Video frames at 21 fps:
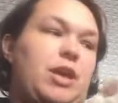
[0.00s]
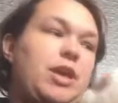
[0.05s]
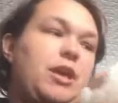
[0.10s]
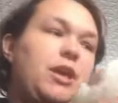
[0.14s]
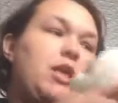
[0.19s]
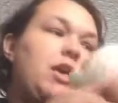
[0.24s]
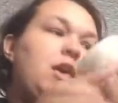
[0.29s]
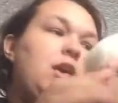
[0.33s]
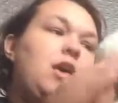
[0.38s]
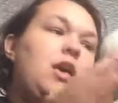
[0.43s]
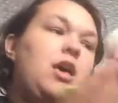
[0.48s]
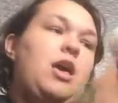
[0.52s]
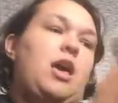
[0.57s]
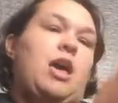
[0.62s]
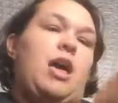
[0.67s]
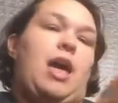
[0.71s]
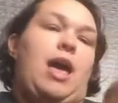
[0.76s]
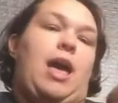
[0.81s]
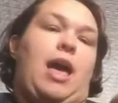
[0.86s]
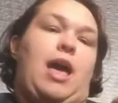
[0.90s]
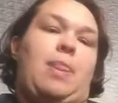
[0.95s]
in,
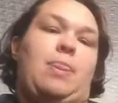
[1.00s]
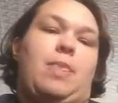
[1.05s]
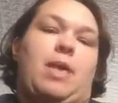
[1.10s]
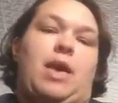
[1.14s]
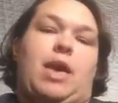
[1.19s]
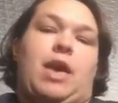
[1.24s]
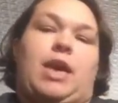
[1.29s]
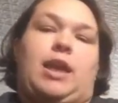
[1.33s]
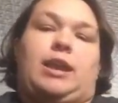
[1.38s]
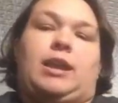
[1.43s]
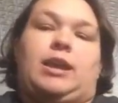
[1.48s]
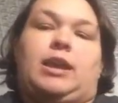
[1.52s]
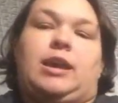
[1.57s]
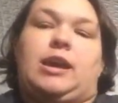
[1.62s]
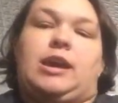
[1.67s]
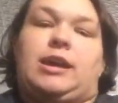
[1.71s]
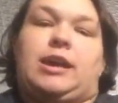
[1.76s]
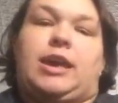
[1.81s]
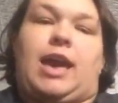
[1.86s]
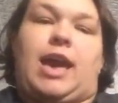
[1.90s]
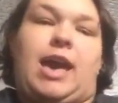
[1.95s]
and then
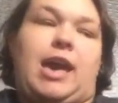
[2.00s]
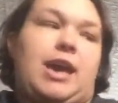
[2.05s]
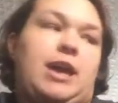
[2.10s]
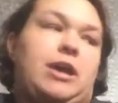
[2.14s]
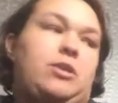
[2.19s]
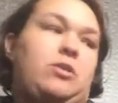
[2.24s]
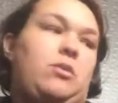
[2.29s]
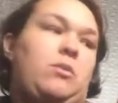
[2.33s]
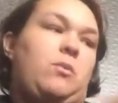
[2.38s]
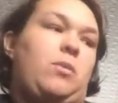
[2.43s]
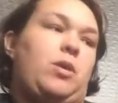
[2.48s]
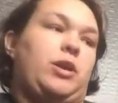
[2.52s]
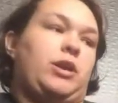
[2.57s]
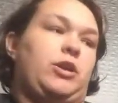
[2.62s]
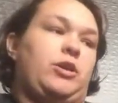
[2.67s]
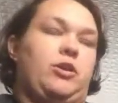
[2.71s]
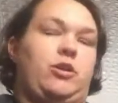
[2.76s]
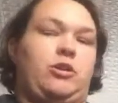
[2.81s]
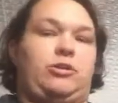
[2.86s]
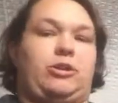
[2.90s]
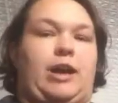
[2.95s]
Ken
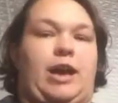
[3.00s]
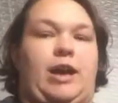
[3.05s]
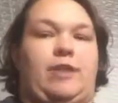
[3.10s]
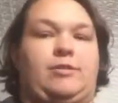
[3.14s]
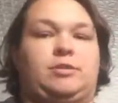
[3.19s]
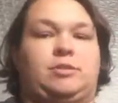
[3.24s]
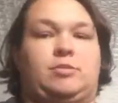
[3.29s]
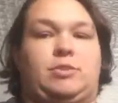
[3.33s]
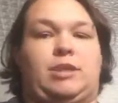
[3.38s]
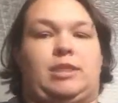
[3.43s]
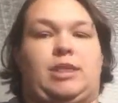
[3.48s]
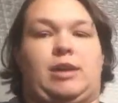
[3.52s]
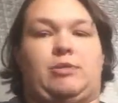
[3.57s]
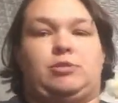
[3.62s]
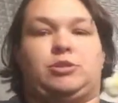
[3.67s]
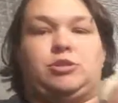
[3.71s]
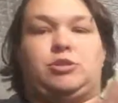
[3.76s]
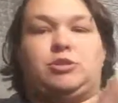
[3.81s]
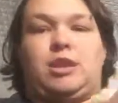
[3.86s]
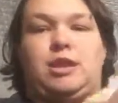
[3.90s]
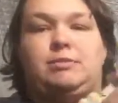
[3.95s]
wanted her to have something that
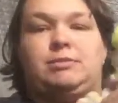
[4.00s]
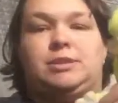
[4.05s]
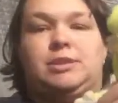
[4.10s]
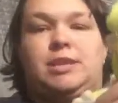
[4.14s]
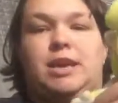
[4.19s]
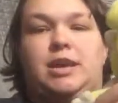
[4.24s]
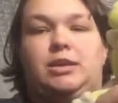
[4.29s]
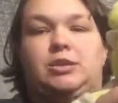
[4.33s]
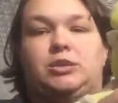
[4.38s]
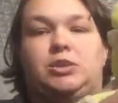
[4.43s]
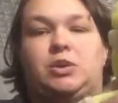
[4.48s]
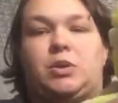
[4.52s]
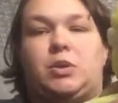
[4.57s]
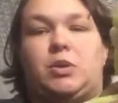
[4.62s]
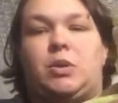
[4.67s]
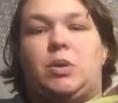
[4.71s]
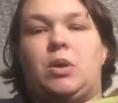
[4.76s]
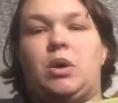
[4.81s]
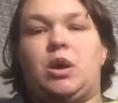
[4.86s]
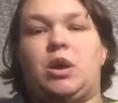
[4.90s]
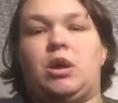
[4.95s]
was her namesake.
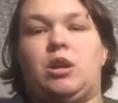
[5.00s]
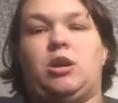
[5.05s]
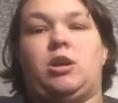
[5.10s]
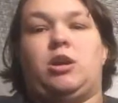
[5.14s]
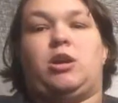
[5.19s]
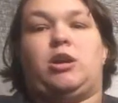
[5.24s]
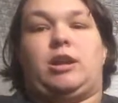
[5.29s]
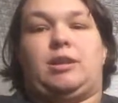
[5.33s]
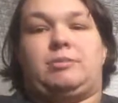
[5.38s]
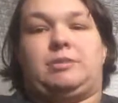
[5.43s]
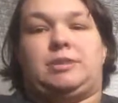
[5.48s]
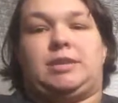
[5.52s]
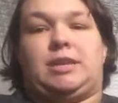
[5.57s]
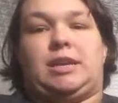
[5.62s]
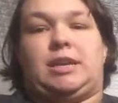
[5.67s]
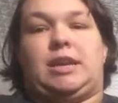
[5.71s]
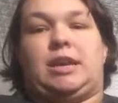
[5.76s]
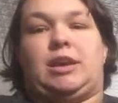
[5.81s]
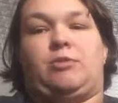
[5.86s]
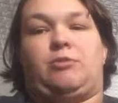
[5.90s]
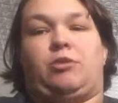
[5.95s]
So her name's
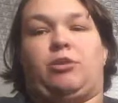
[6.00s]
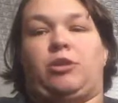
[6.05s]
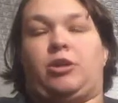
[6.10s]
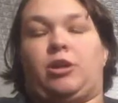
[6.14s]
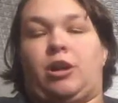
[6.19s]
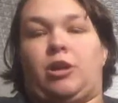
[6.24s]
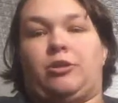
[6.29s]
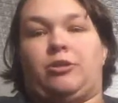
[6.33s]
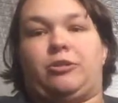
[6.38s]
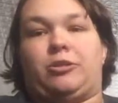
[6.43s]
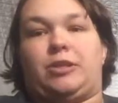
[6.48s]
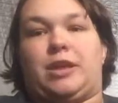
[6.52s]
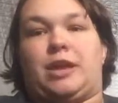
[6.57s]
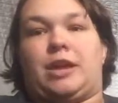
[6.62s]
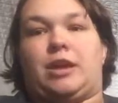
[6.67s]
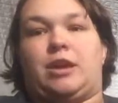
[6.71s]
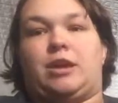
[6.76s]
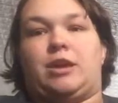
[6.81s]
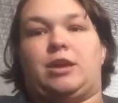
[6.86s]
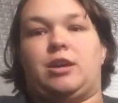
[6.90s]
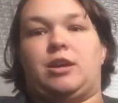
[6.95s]
Lincoln. We're gonna call her
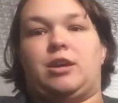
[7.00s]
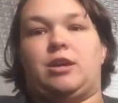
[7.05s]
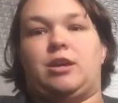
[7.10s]
Link.